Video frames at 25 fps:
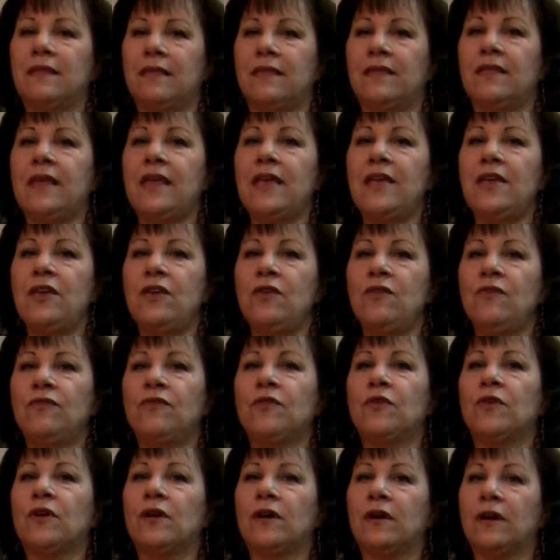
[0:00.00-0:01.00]
Thank you
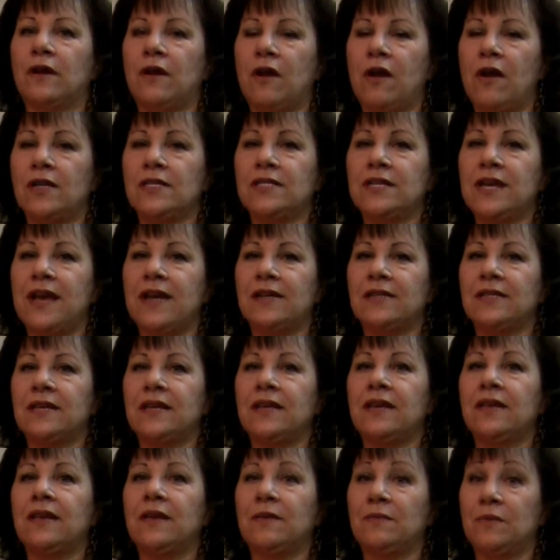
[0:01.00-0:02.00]
for
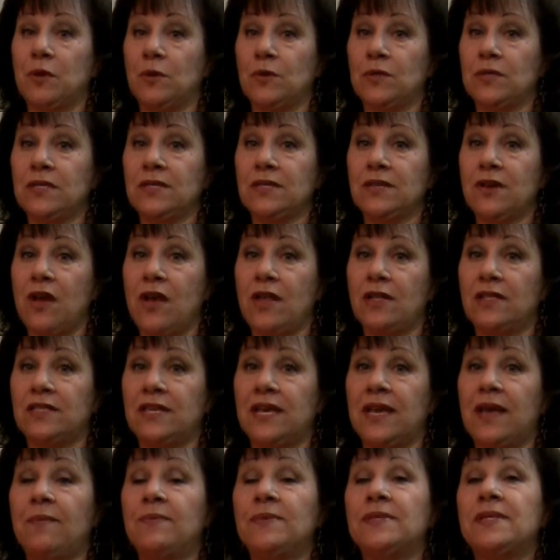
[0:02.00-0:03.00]
contacting Hypnosis
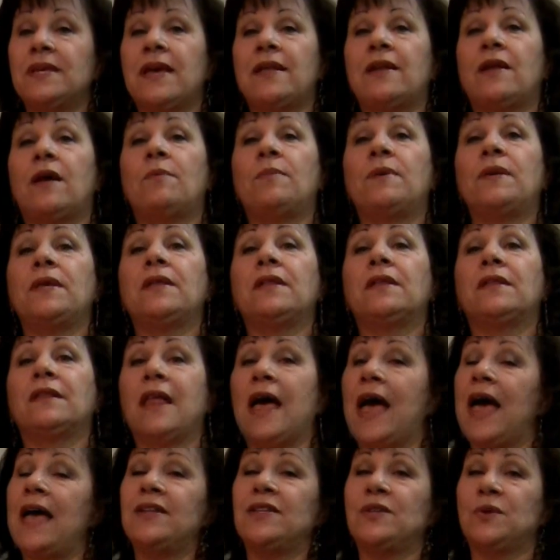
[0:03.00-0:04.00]
Concepts, and I'll be
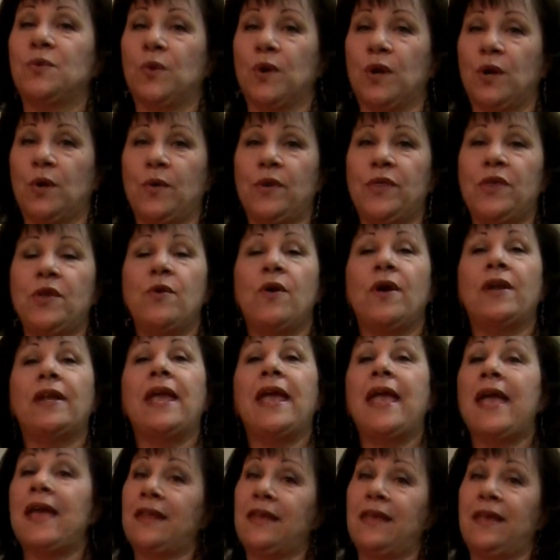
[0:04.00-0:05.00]
glad to work with you on
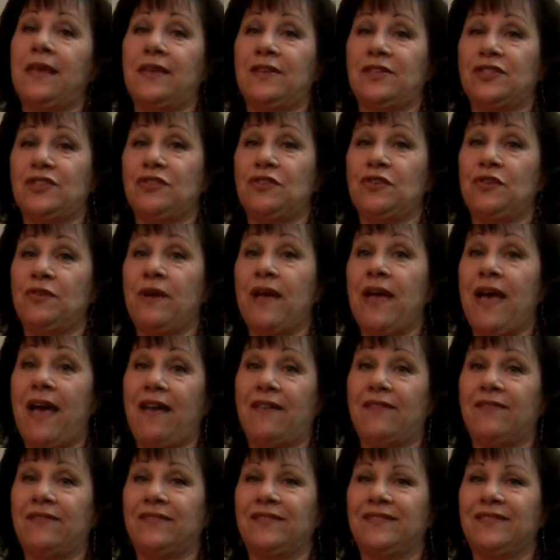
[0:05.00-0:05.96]
any issue you have.